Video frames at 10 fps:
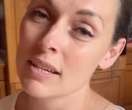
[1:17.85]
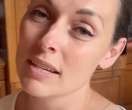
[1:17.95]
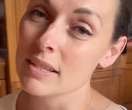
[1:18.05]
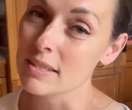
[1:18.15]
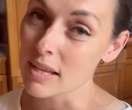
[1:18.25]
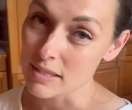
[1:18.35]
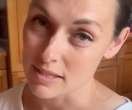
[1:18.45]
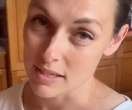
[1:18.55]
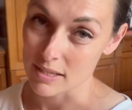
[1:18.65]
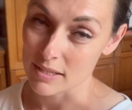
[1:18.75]
because that's
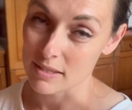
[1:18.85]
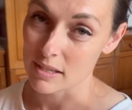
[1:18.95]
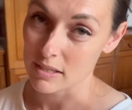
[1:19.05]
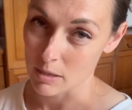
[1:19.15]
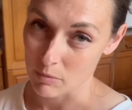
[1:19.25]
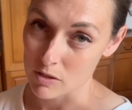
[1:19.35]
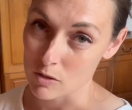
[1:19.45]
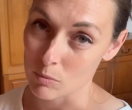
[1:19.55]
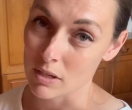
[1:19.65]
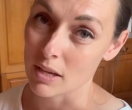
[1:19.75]
tedious and time
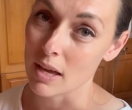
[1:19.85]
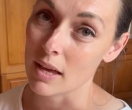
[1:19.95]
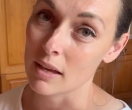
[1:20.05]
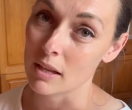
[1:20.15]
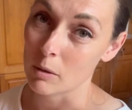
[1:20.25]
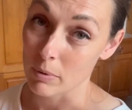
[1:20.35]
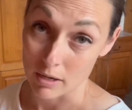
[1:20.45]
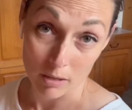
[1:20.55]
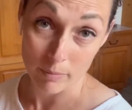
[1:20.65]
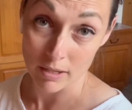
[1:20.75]
consuming and a pain
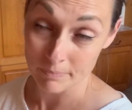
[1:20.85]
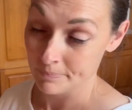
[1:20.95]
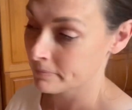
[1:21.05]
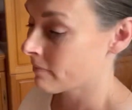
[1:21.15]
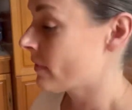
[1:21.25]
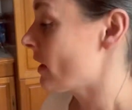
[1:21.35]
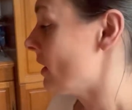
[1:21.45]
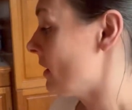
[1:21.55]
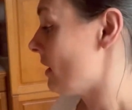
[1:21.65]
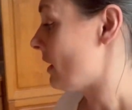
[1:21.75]
in the butt.
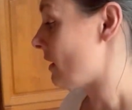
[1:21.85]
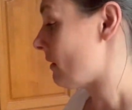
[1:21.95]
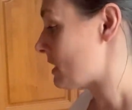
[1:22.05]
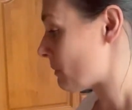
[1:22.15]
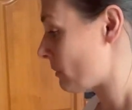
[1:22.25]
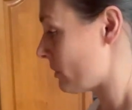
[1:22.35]
Tip number